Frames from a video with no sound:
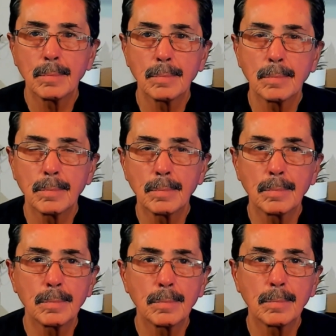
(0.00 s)

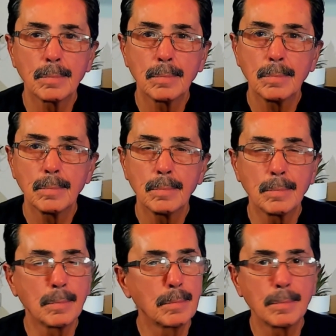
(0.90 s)

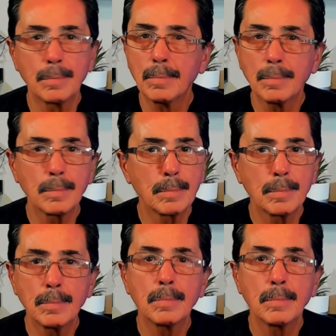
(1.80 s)

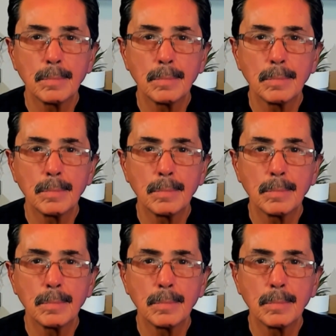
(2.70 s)
No words are spoken by the person on screen.